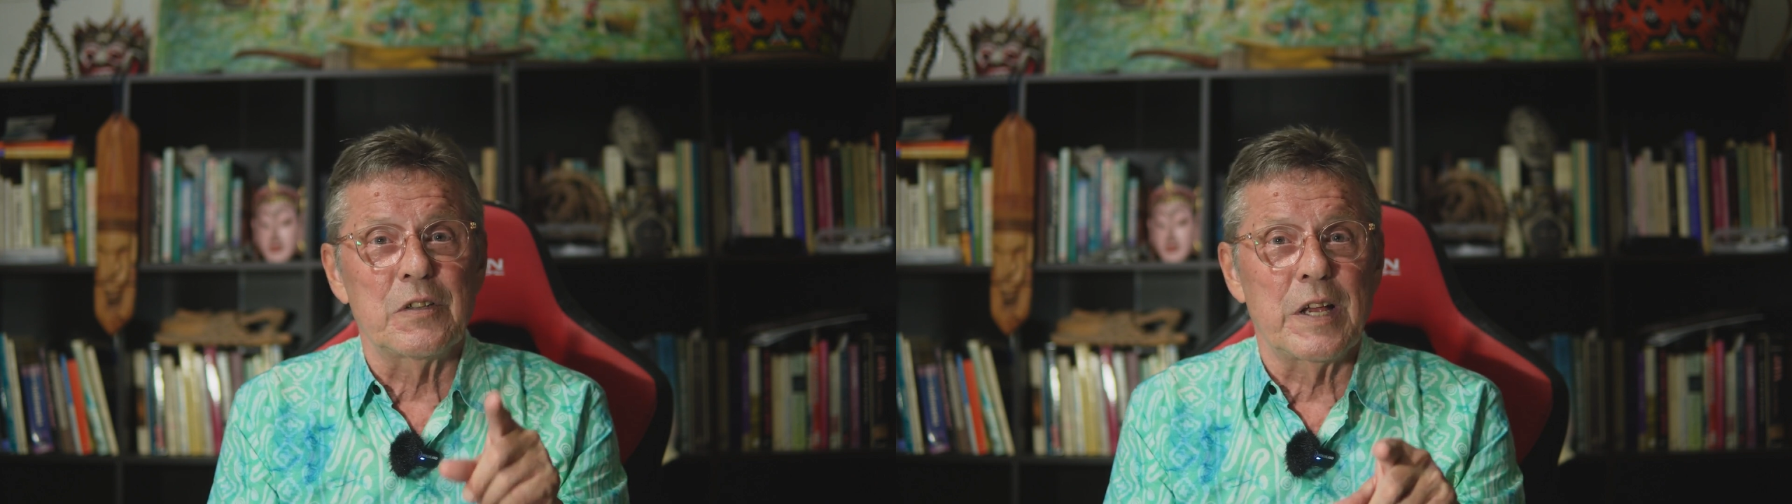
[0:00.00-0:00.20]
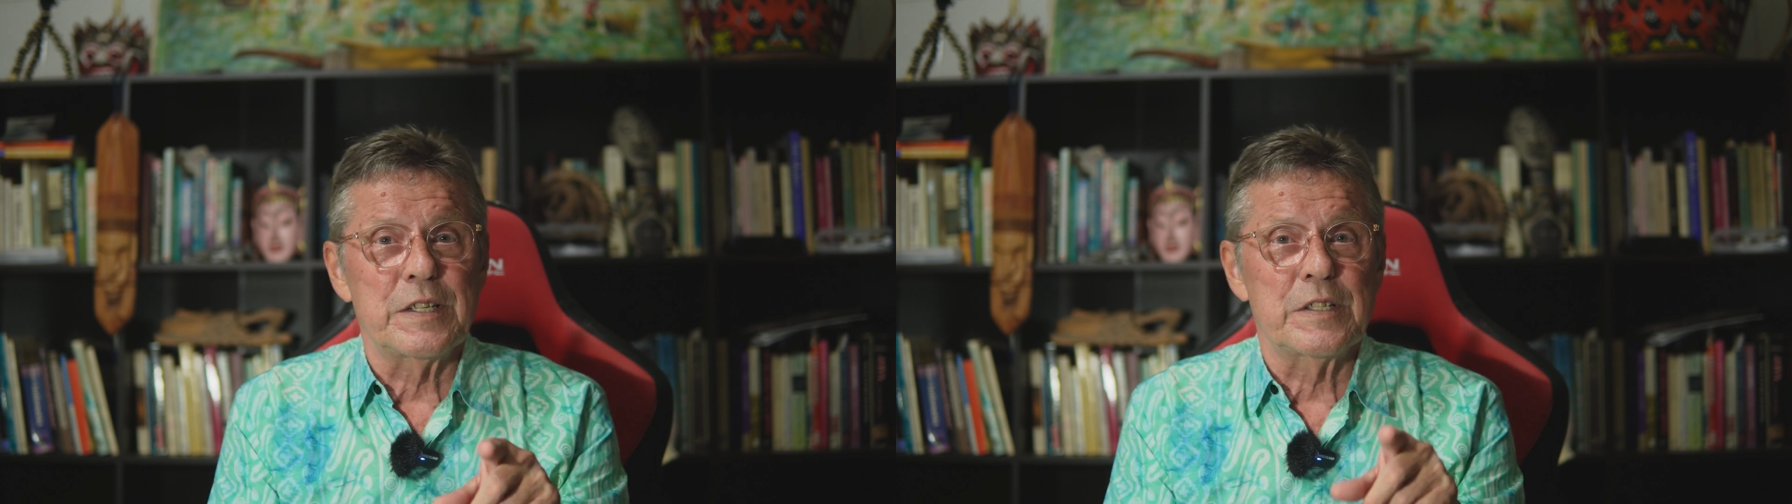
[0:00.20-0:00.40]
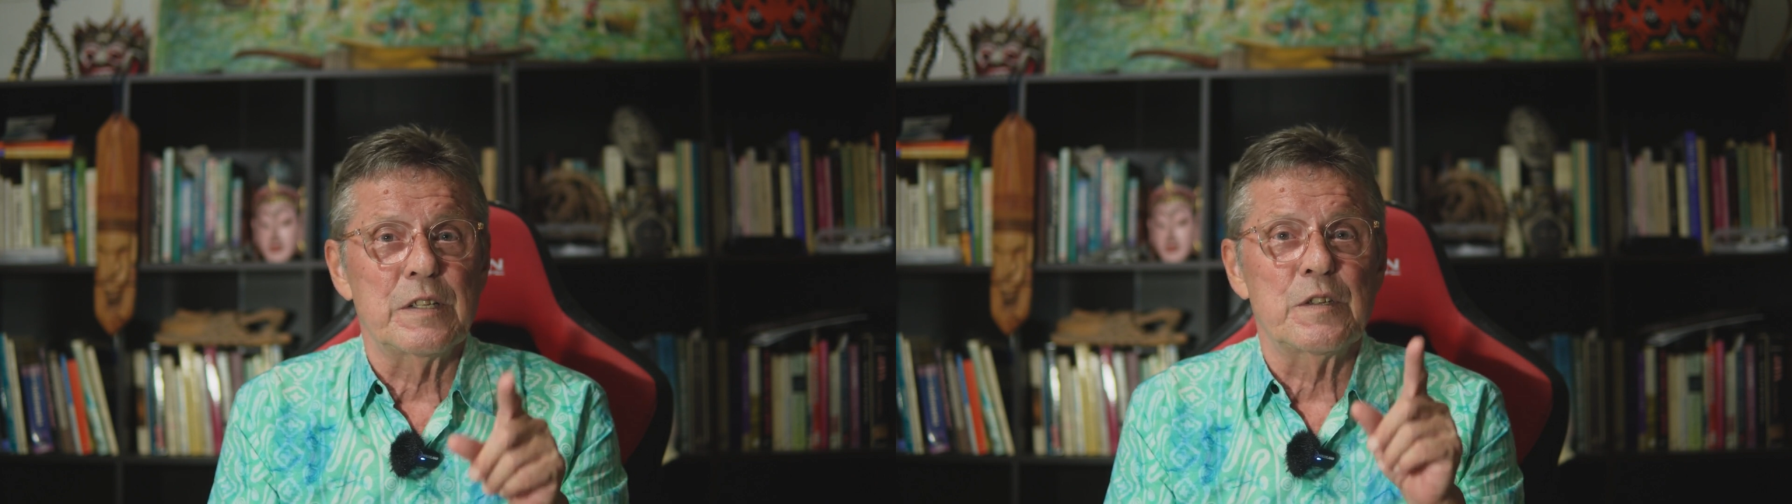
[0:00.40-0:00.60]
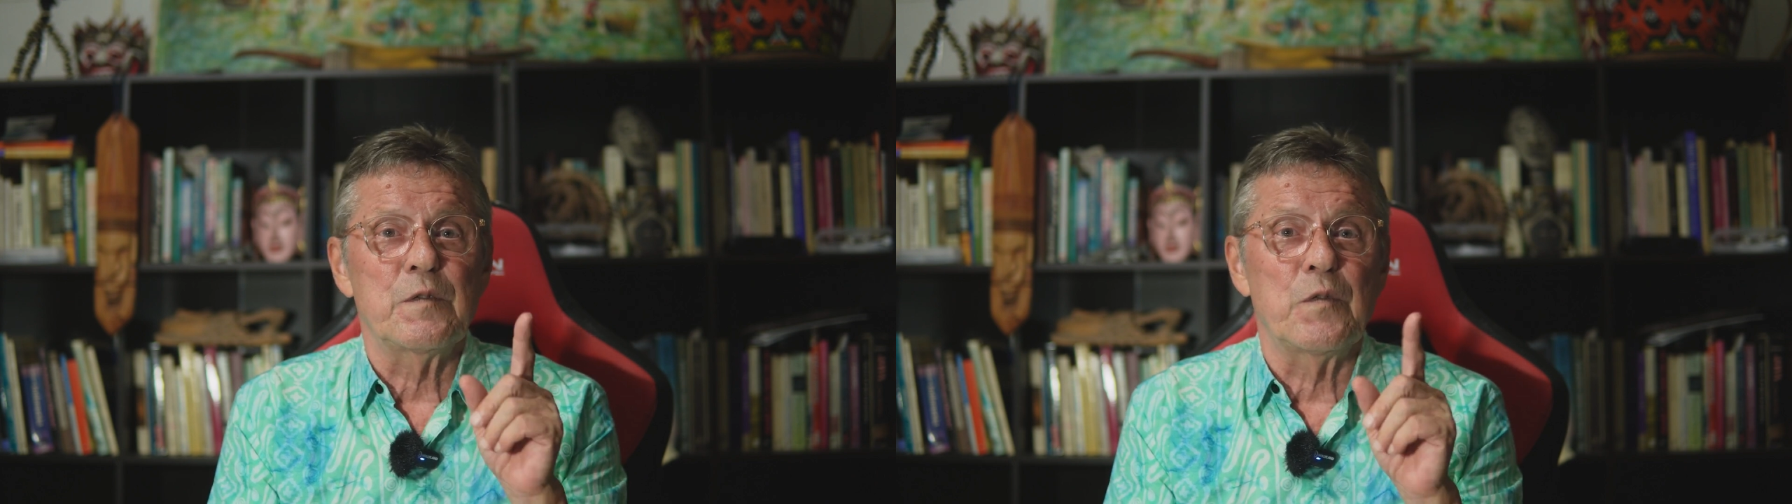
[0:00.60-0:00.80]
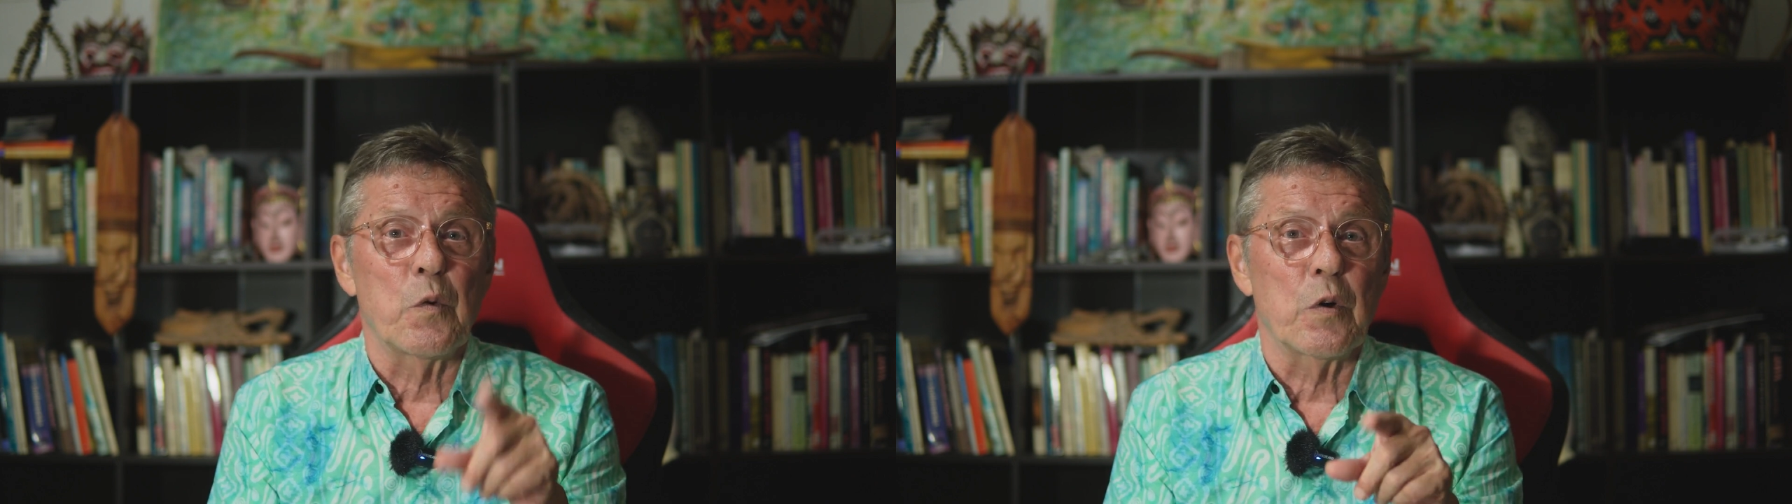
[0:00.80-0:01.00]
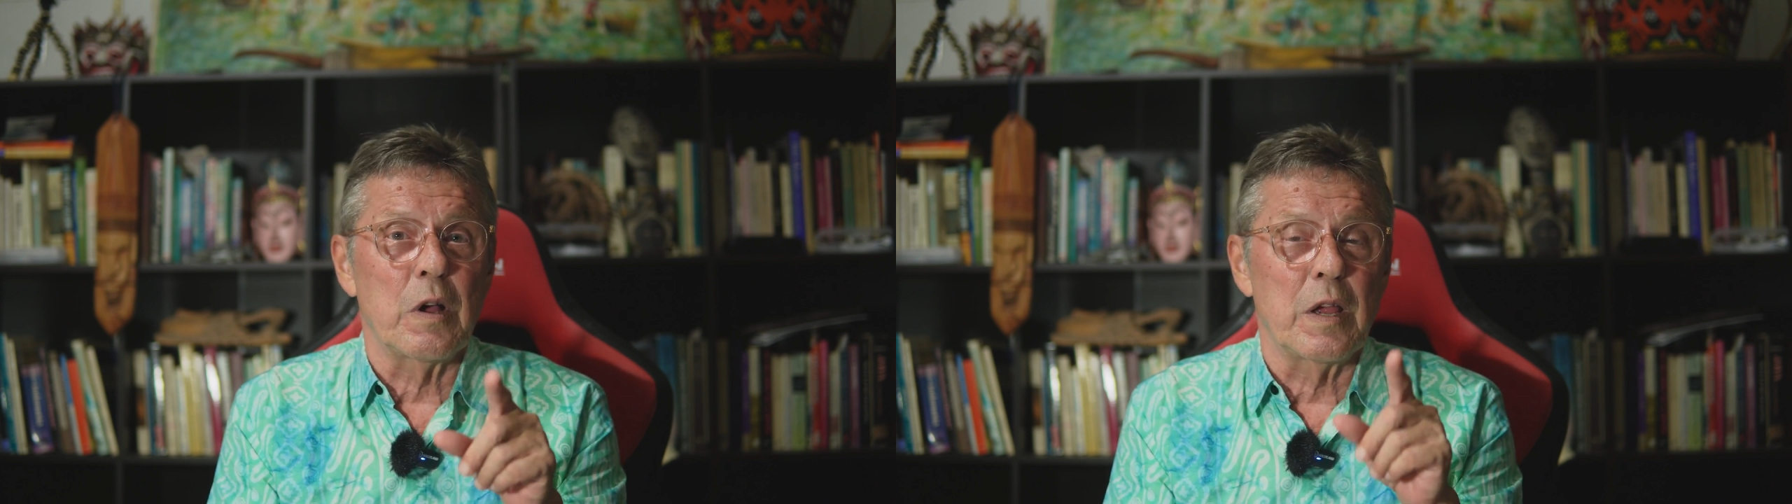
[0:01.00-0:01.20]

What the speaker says: license for